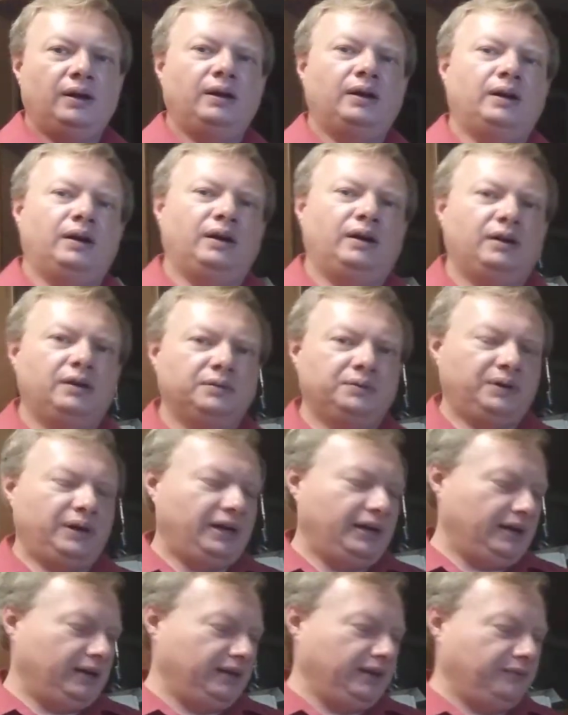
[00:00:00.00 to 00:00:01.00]

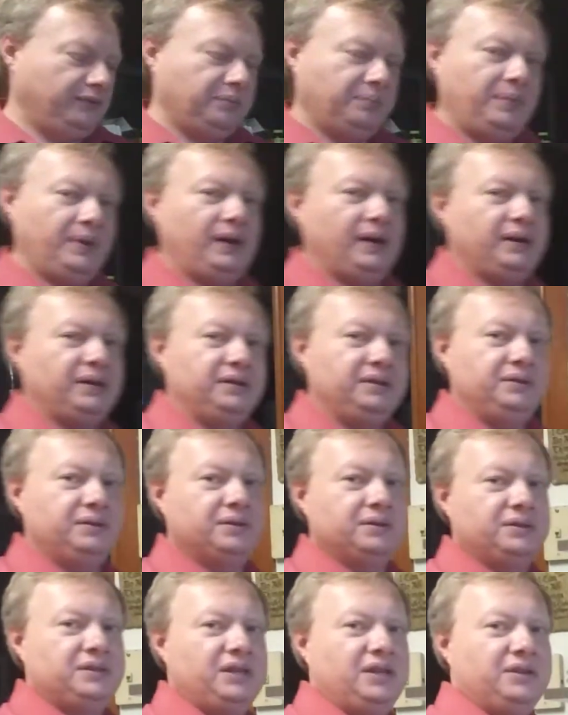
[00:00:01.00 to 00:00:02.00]
Alright everybody, you
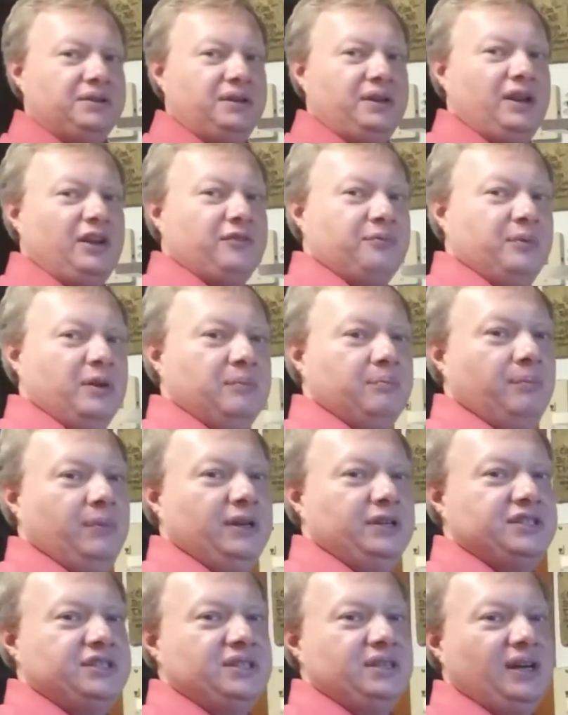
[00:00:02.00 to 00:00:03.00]
can tell that I've been
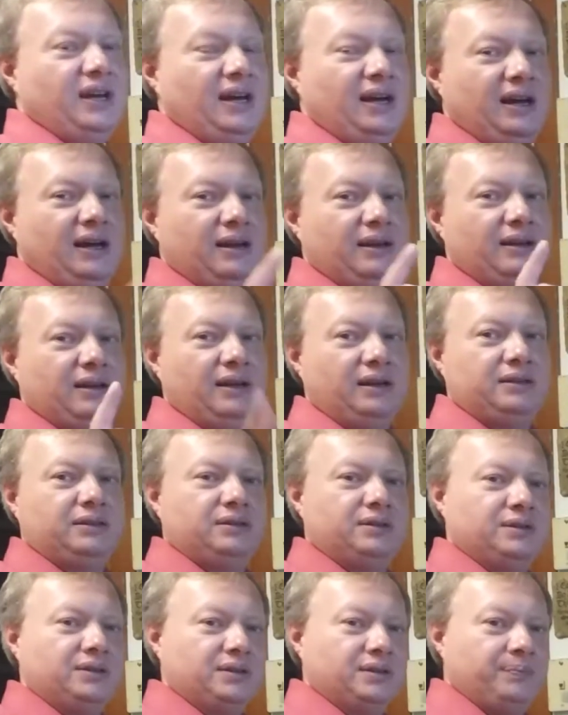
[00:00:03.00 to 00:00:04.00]
busy. I've got
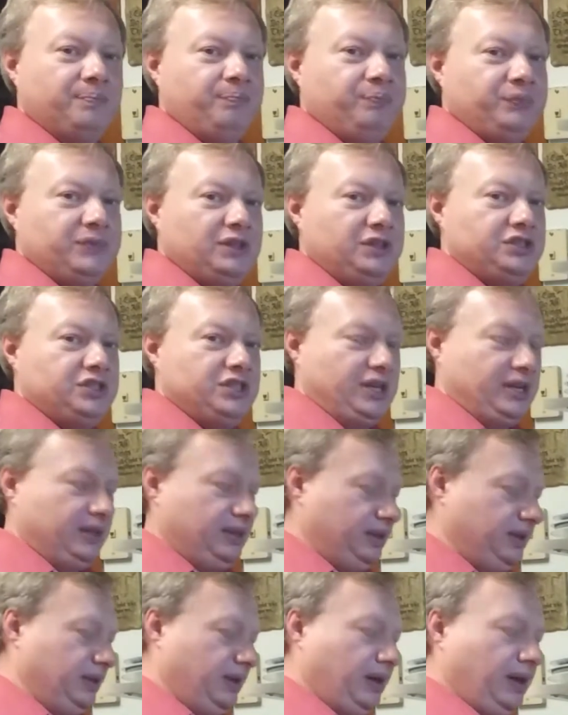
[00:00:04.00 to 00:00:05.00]
the chicken
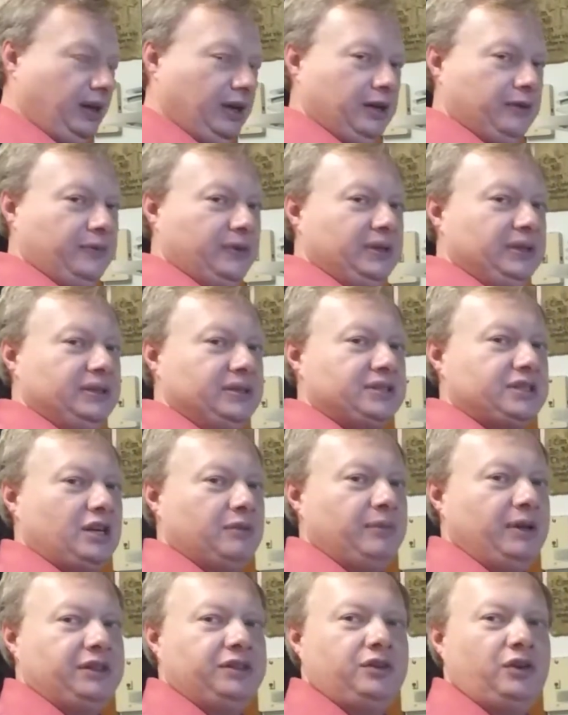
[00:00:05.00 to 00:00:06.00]
in the oven. It's got
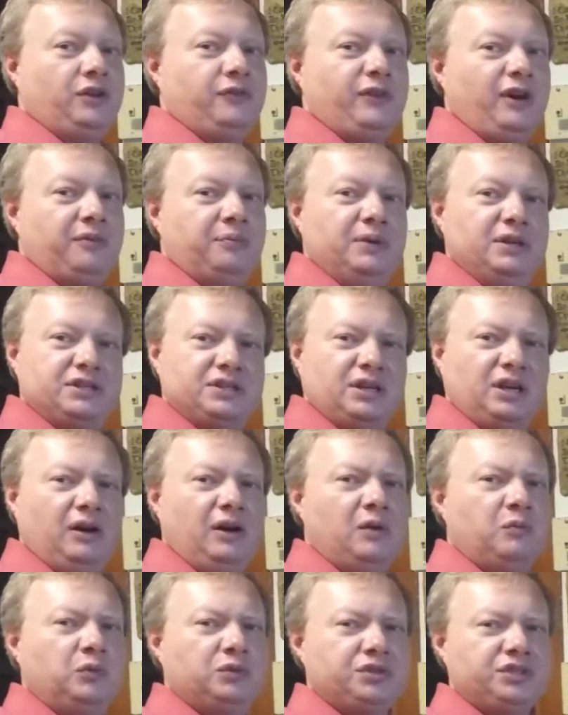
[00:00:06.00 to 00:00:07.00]
about 35 minutes to go.
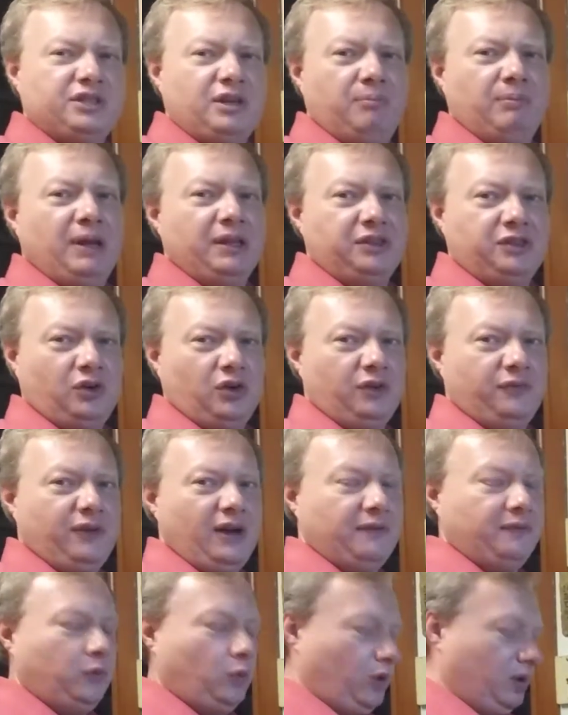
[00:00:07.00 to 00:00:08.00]
I'm going to say about
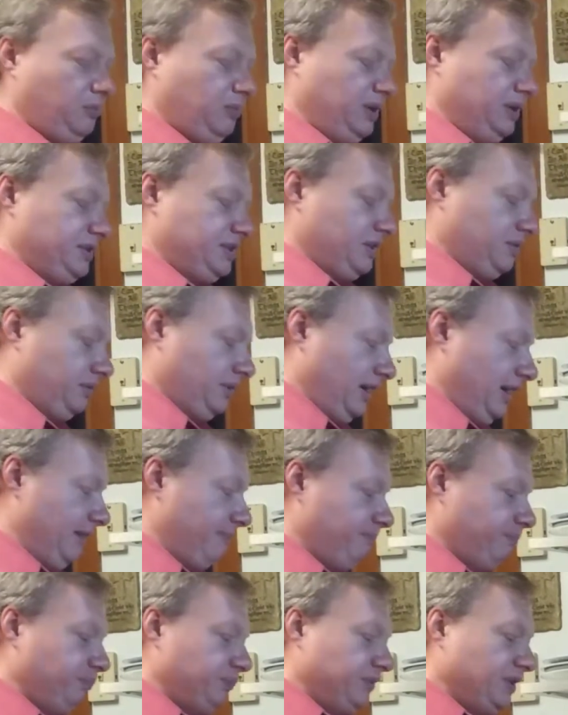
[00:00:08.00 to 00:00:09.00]
35-40 minutes on that.
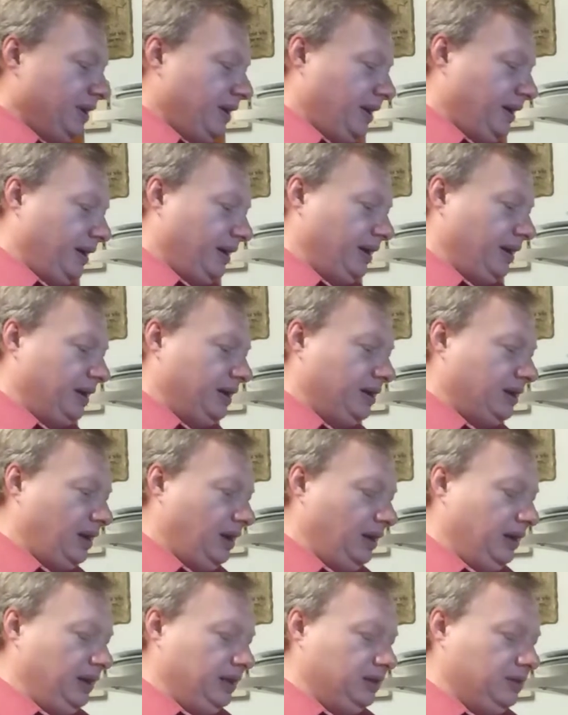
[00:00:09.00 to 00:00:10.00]

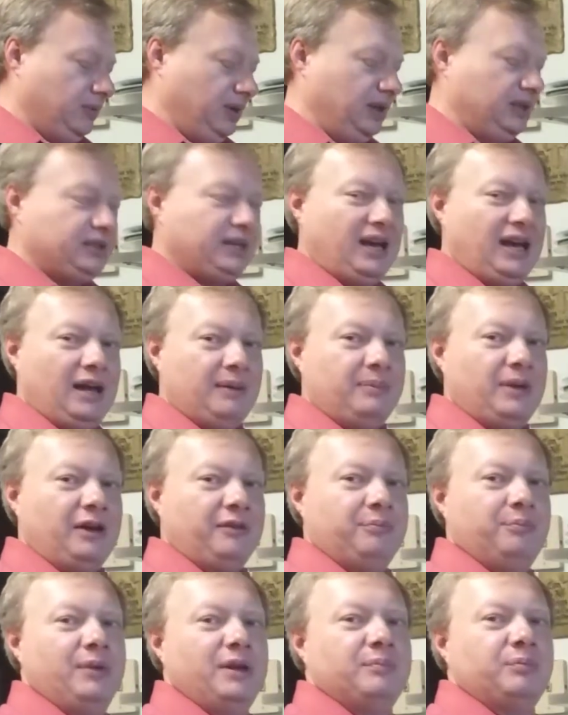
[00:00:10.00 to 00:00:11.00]
In the meantime,
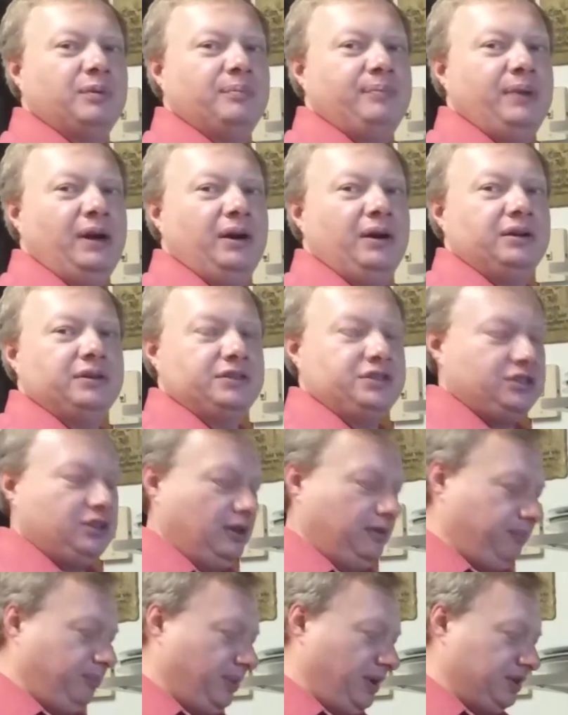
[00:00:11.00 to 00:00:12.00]
I've been preparing the
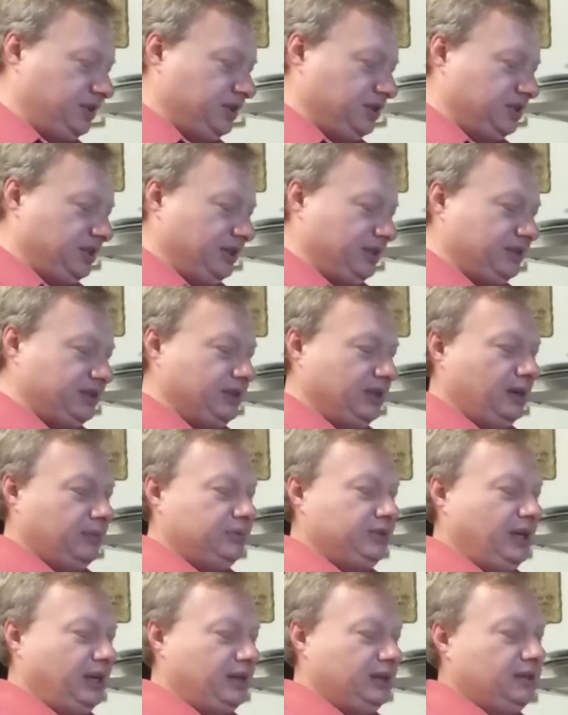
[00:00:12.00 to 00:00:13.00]
stuffed pasta shells, and I'm
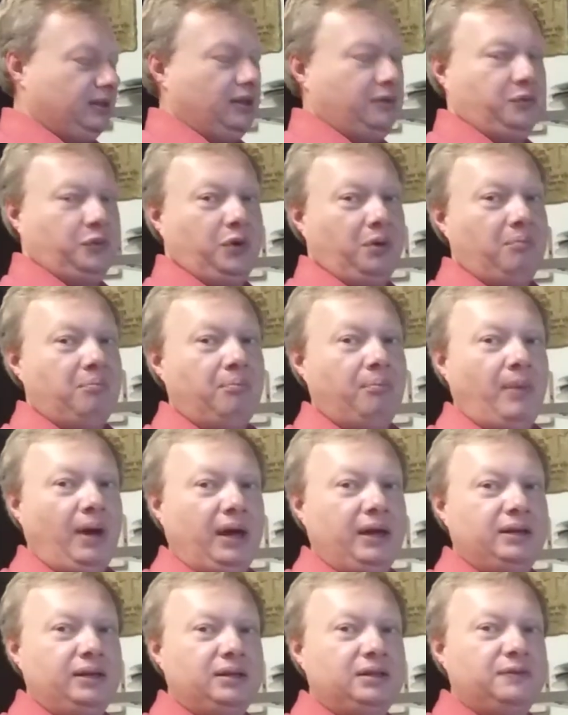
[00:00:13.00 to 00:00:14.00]
taking the
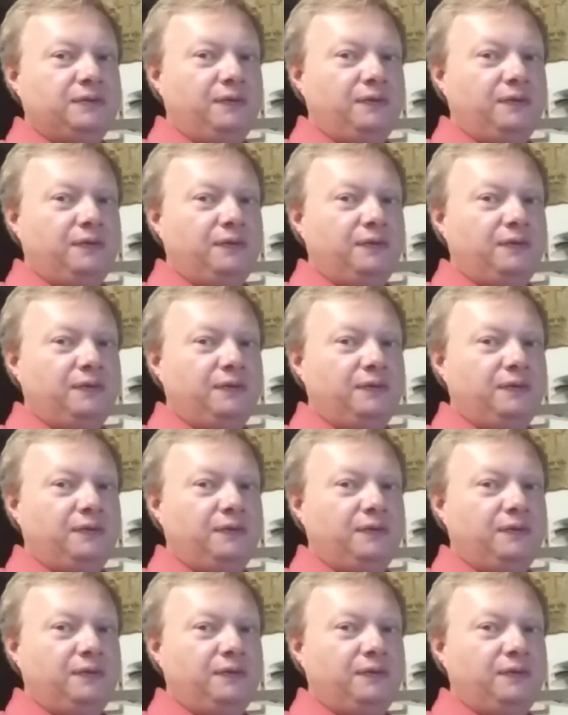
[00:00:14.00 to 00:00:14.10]
remaining